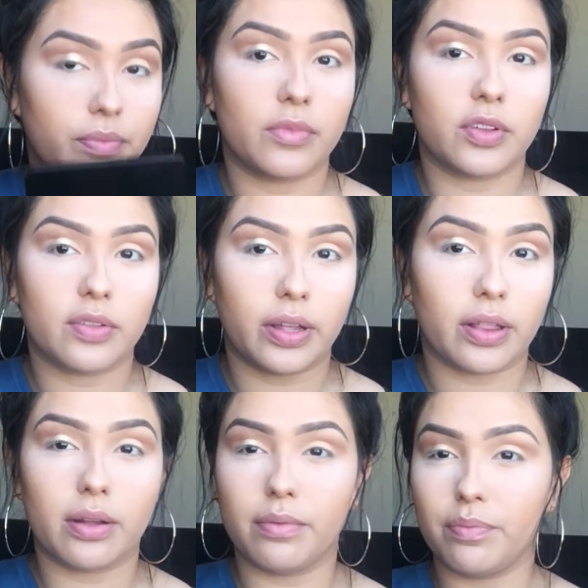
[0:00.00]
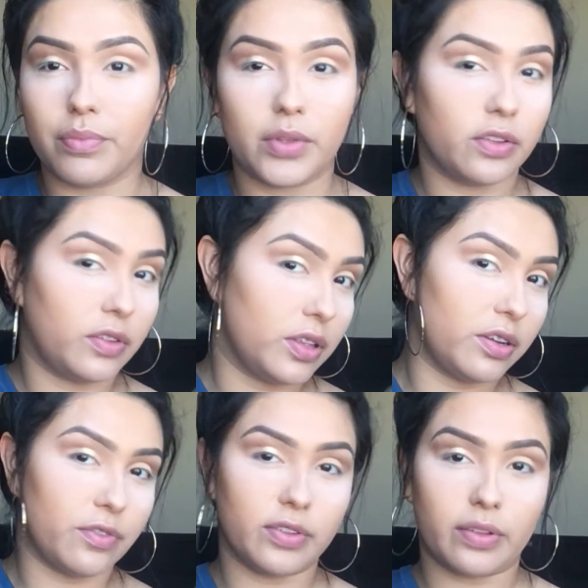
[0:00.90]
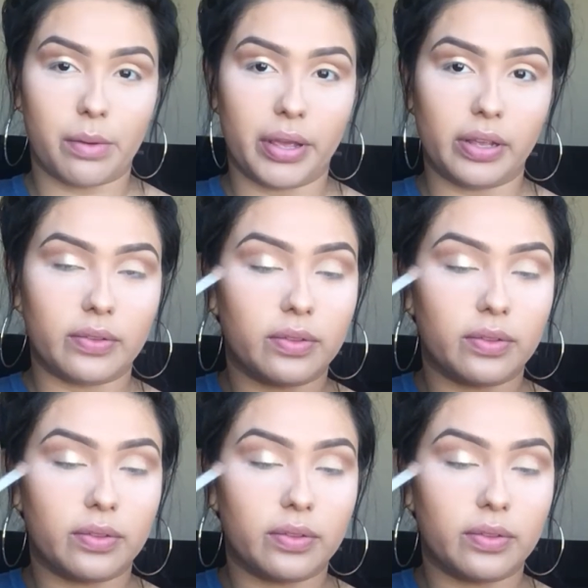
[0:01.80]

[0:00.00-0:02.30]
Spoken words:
Just like that. And you see the difference that makes?